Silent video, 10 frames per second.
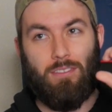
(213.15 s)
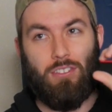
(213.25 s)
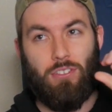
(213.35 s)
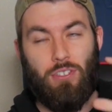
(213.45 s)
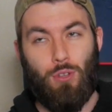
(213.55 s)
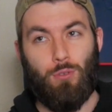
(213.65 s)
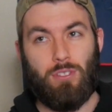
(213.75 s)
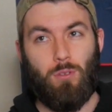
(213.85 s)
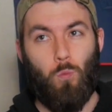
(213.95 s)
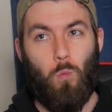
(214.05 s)

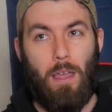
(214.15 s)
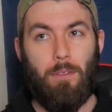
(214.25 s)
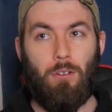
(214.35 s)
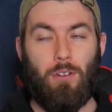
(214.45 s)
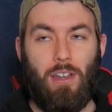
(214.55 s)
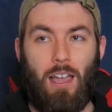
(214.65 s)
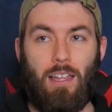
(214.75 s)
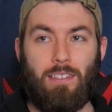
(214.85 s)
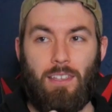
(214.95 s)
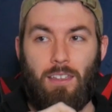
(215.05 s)
deduce whether or
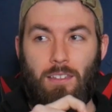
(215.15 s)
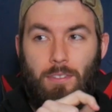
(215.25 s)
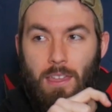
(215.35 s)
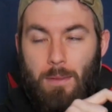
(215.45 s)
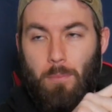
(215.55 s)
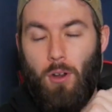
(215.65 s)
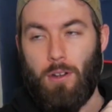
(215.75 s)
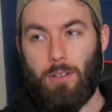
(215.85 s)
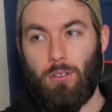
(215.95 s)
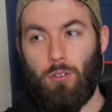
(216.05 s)
not that
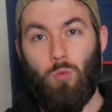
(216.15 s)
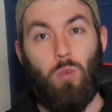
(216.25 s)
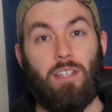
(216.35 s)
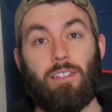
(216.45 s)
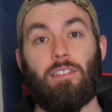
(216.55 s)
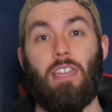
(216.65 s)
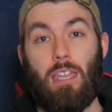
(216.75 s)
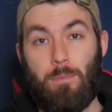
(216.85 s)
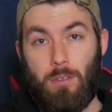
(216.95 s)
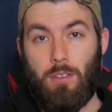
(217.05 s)
particle would
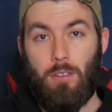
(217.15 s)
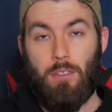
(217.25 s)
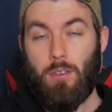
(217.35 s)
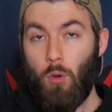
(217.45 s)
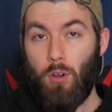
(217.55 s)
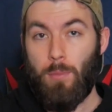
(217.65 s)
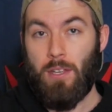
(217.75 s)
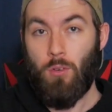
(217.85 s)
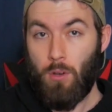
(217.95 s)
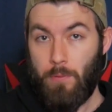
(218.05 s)
escape the
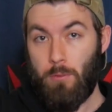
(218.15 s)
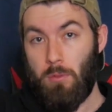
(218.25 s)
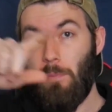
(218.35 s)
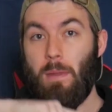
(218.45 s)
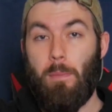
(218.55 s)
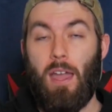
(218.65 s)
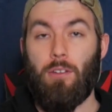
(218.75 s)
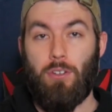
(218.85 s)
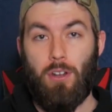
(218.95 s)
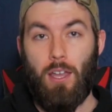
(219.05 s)
orbit or if it would be
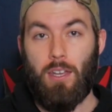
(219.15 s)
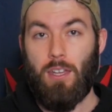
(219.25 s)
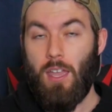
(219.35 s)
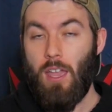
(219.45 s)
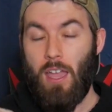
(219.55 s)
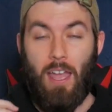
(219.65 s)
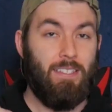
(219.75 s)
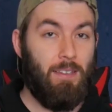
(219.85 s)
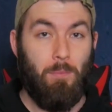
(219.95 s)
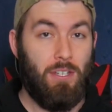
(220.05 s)
bound or not.
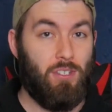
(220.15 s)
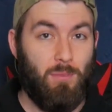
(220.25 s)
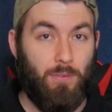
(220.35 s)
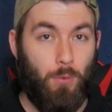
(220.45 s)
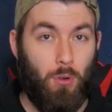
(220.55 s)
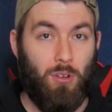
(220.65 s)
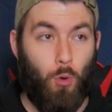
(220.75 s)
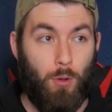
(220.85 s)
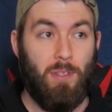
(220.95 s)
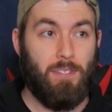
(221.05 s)
As I mentioned before,
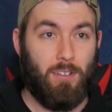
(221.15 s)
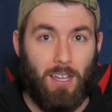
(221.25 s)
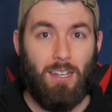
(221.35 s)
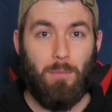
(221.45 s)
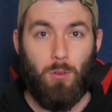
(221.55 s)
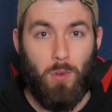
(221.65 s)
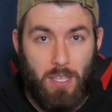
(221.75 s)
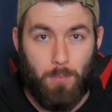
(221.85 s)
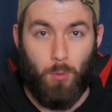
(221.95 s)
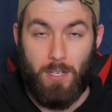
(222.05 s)
orbits are kind of my
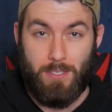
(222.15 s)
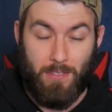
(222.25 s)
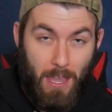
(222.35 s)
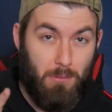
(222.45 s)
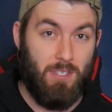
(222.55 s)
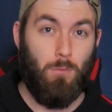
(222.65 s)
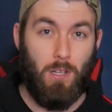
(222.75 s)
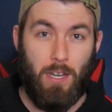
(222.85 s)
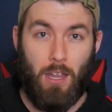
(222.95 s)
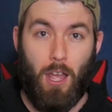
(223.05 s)
weak point, so that was the
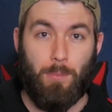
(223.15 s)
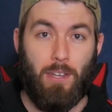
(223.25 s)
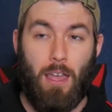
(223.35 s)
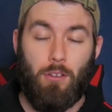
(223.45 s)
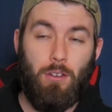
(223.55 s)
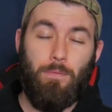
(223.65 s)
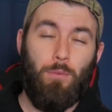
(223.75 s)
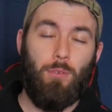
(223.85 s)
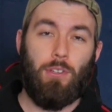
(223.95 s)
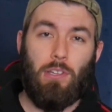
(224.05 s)
one I opted out of
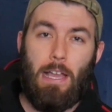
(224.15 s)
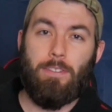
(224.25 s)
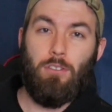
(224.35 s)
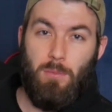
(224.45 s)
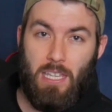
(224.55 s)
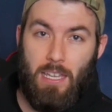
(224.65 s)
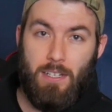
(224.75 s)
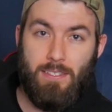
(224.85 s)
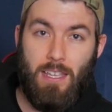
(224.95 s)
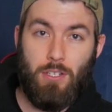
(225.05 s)
for the classical
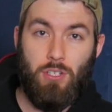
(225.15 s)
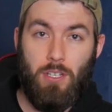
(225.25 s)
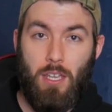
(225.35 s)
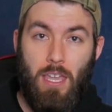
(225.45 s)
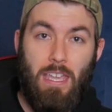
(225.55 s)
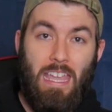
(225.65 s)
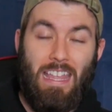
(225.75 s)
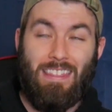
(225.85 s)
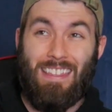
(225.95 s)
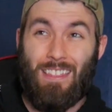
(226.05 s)
mechanics section.
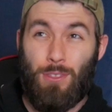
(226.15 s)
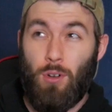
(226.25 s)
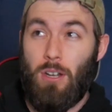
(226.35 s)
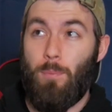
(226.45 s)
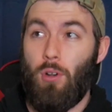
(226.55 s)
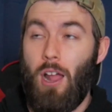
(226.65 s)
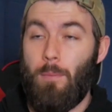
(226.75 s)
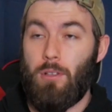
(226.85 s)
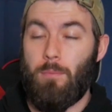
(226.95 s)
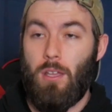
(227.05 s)
And the third
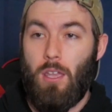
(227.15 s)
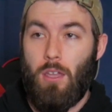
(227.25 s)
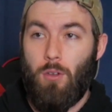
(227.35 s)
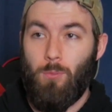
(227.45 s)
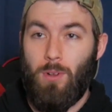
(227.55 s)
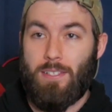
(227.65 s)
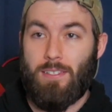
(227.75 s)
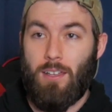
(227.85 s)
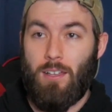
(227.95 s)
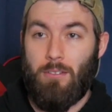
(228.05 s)
problem
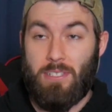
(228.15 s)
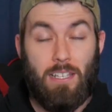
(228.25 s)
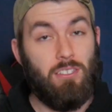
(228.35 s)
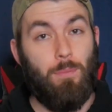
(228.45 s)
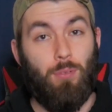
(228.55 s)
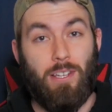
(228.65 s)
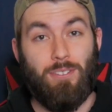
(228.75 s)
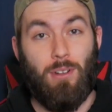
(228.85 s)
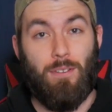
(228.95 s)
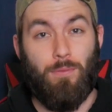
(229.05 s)
was, it was actually pretty
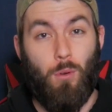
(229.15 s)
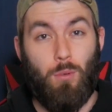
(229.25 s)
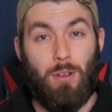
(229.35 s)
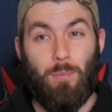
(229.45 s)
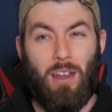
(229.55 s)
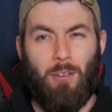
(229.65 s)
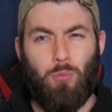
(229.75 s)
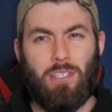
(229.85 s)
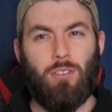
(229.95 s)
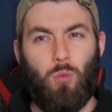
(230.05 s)
straightforward, but I
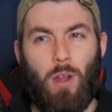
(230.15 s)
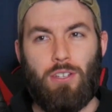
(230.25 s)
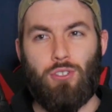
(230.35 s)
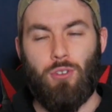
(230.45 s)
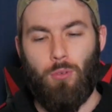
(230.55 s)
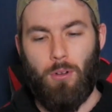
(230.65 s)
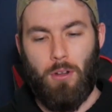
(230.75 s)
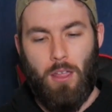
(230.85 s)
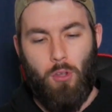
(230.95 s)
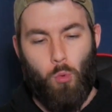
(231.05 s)
wasn't quite
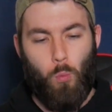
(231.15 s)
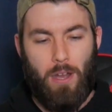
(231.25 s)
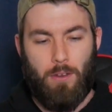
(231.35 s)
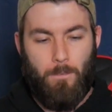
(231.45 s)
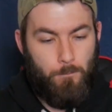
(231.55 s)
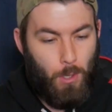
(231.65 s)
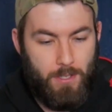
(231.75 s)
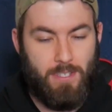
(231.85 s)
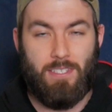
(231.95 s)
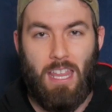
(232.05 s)
sure where the
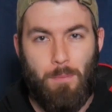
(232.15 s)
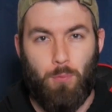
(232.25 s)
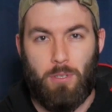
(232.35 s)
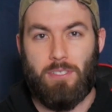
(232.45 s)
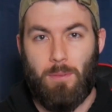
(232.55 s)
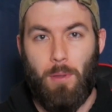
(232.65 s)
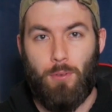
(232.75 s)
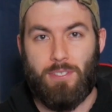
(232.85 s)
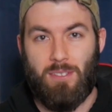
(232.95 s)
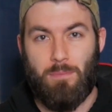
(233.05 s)
first step was
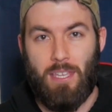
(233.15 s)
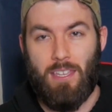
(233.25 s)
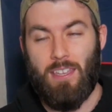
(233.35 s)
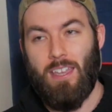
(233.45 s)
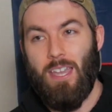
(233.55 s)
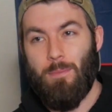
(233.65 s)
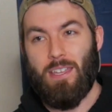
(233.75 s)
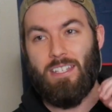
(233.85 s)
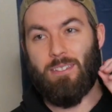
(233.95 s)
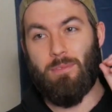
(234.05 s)
supposed to be,
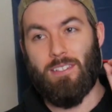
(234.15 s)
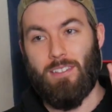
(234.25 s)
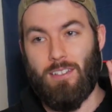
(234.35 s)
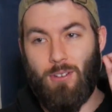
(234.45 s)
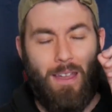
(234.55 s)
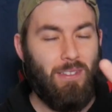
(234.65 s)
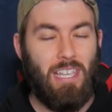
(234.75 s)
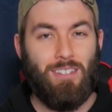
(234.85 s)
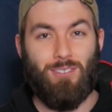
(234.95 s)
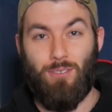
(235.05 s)
because it was a
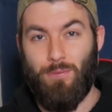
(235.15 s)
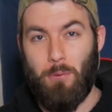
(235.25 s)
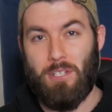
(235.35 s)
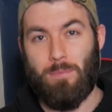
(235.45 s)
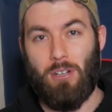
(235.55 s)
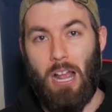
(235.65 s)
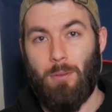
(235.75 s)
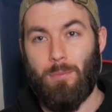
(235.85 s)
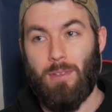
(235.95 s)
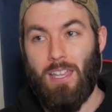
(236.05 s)
gravitational force
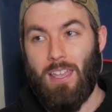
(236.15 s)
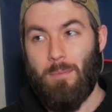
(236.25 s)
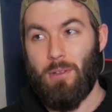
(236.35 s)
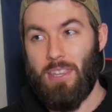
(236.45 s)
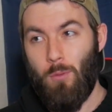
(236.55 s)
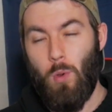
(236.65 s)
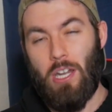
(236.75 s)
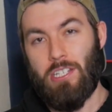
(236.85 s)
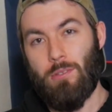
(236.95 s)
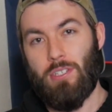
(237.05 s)
problem, but they
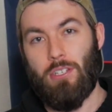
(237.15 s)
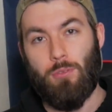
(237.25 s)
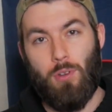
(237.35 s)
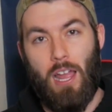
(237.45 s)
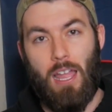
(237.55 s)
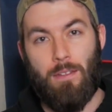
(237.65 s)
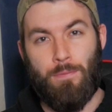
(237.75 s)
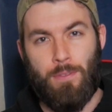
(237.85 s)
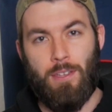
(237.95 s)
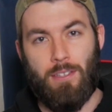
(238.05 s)
wanted you to
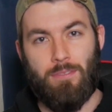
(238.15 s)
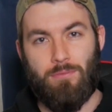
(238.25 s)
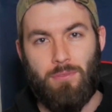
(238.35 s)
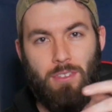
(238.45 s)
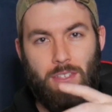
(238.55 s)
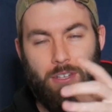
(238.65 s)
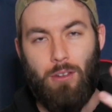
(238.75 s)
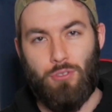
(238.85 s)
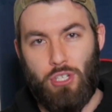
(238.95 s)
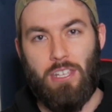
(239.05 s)
derive the
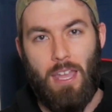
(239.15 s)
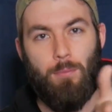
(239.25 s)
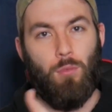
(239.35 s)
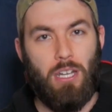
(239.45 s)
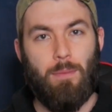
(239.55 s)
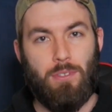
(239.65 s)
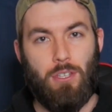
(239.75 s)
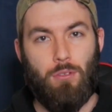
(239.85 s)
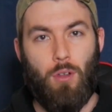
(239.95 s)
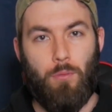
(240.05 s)
gm1
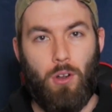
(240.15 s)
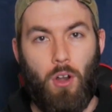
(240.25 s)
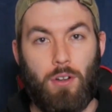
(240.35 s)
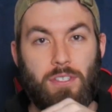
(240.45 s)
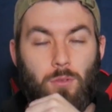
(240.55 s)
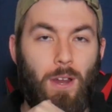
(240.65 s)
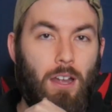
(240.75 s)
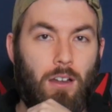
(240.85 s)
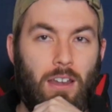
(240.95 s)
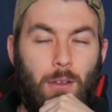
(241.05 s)
m2 over r
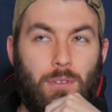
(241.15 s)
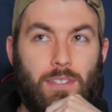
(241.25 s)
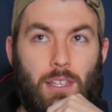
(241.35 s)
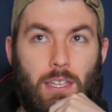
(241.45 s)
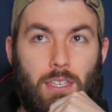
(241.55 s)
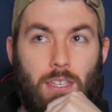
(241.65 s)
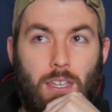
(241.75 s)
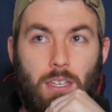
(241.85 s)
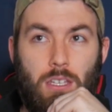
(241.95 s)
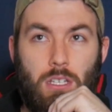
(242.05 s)
squared, and I was like,
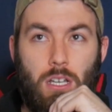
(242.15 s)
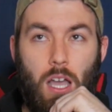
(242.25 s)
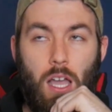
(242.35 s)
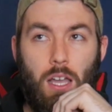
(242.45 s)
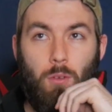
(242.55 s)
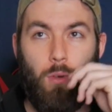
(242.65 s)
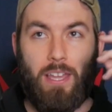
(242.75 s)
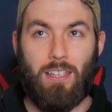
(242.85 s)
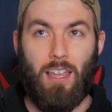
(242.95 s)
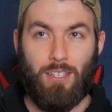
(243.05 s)

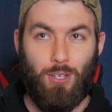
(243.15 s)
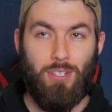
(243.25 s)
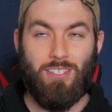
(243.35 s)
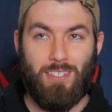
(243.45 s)
I could